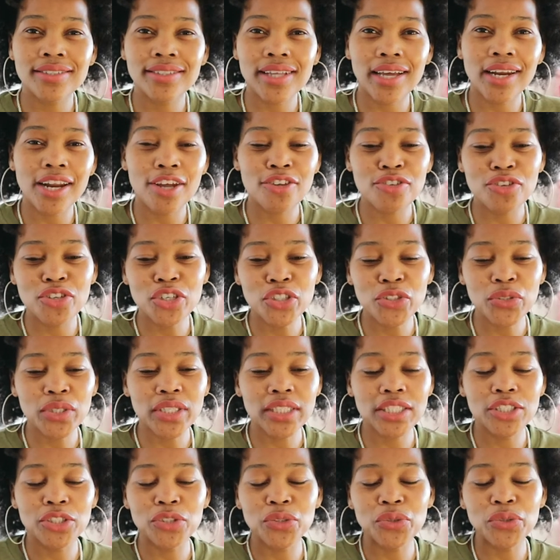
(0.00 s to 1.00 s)
that i
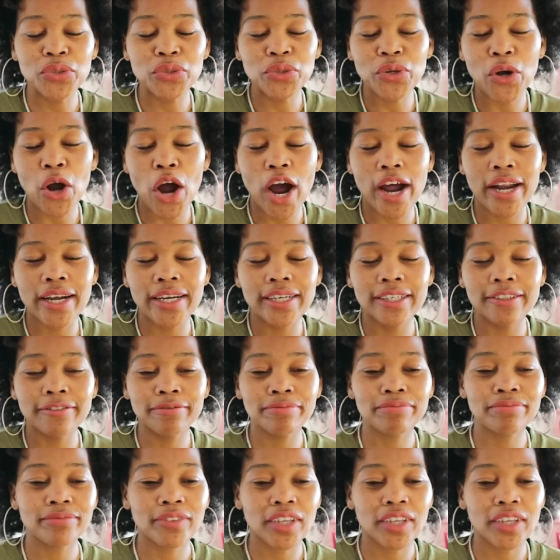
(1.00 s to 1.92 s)
usually do on